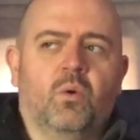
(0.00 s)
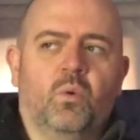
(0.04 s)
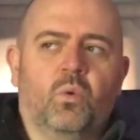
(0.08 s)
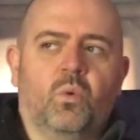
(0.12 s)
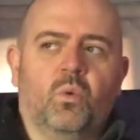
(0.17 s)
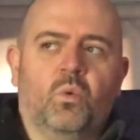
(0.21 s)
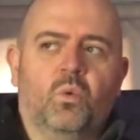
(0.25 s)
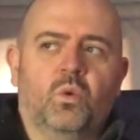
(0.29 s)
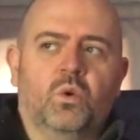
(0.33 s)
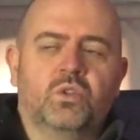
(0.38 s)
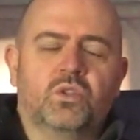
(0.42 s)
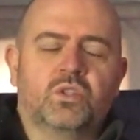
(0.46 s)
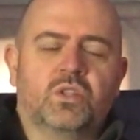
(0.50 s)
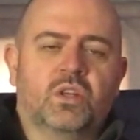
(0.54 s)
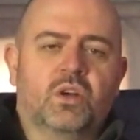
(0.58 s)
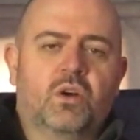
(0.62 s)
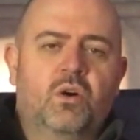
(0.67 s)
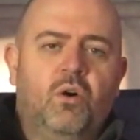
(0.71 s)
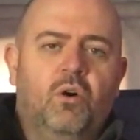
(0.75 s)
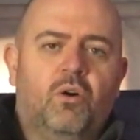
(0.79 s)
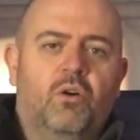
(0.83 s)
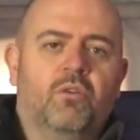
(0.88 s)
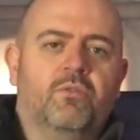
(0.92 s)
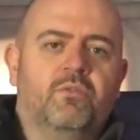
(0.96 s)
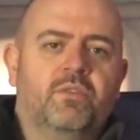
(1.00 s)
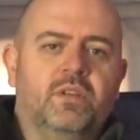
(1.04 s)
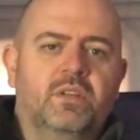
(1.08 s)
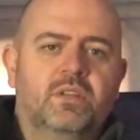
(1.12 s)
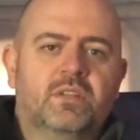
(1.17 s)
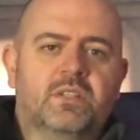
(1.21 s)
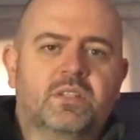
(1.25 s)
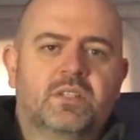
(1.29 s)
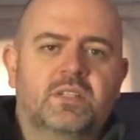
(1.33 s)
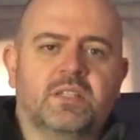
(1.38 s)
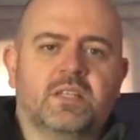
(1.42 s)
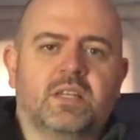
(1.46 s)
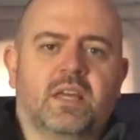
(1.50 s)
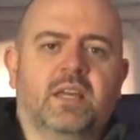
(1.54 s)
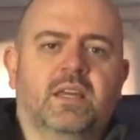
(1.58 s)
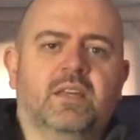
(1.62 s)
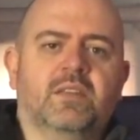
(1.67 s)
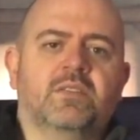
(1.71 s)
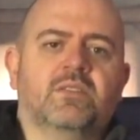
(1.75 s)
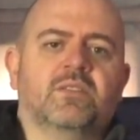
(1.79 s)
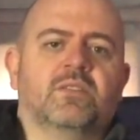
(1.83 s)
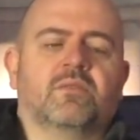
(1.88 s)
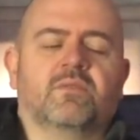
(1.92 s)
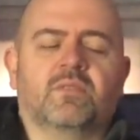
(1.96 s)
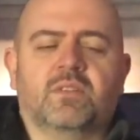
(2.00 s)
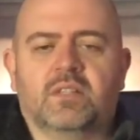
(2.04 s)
was the obvious signs of the